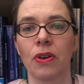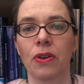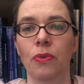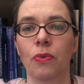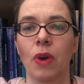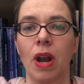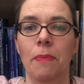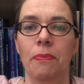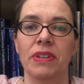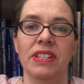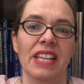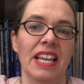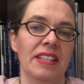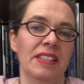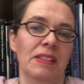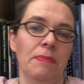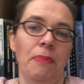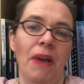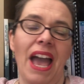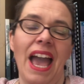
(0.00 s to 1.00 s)

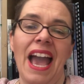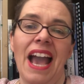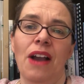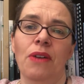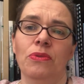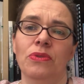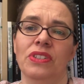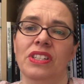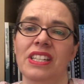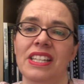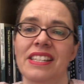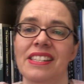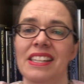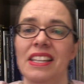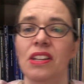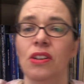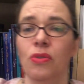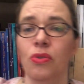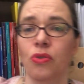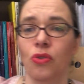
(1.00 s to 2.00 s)
represents a pound is
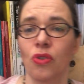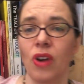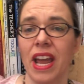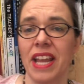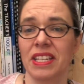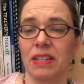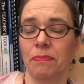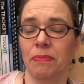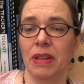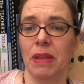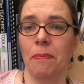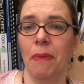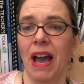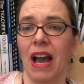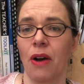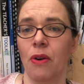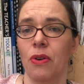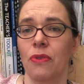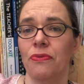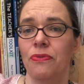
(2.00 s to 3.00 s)
incredibly
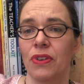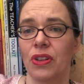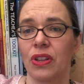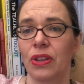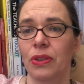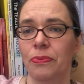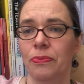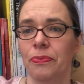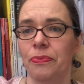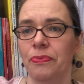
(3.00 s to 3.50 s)
powerful.